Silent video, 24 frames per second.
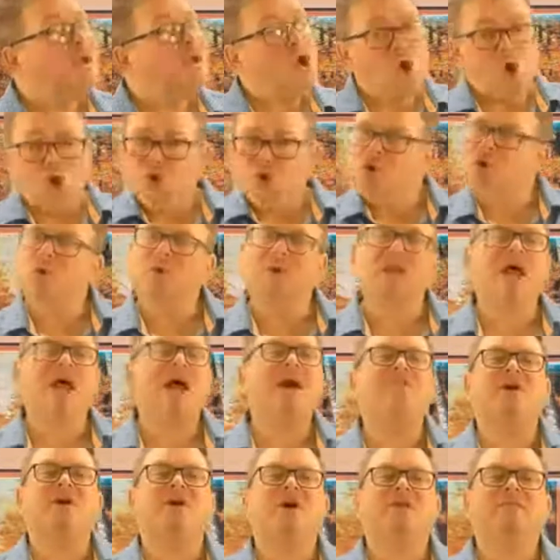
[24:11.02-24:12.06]
You can have
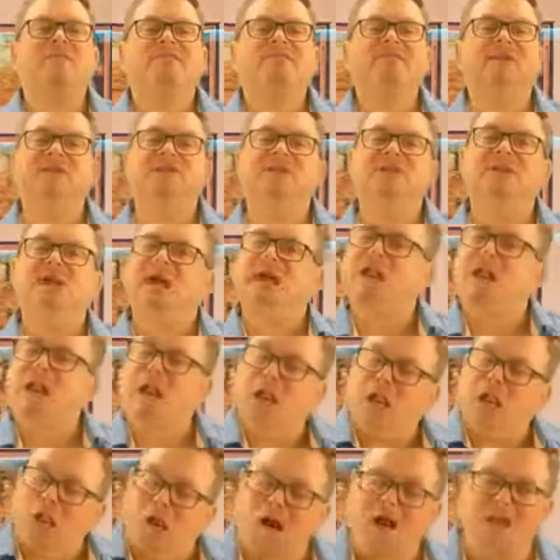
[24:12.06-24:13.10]
that conversation, and a
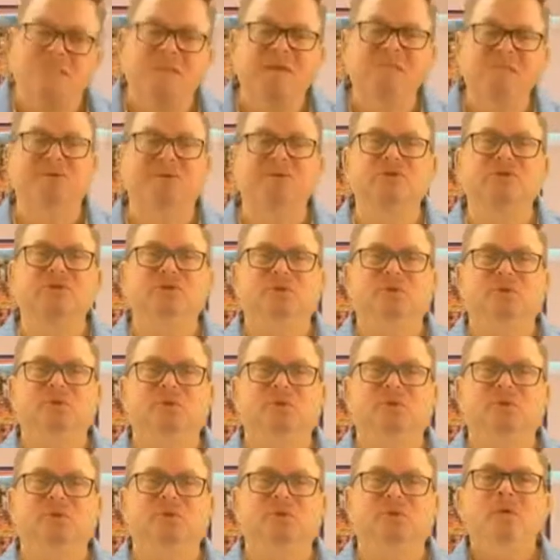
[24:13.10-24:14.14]
lot of people do.
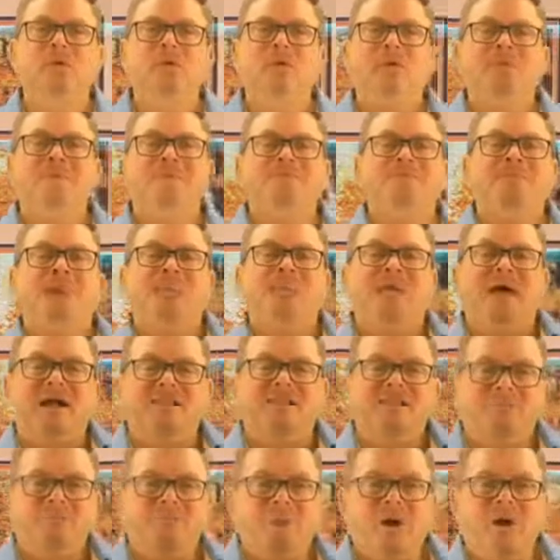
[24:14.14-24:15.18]
But that's
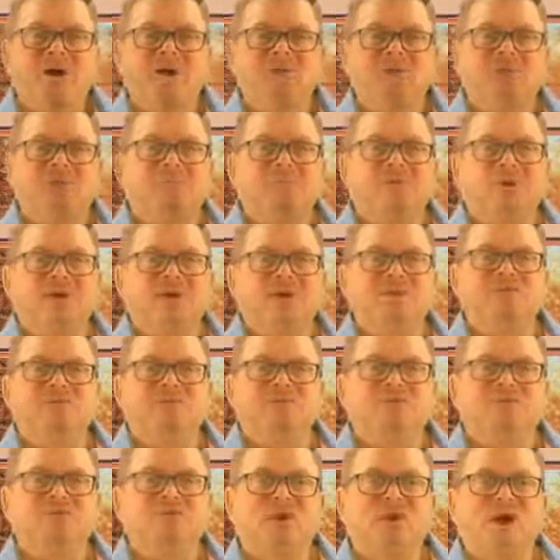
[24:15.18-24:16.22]
a market share price driven
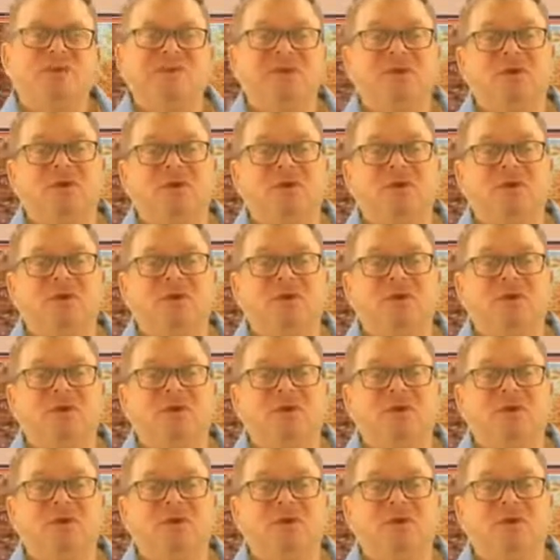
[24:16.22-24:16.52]
strategy.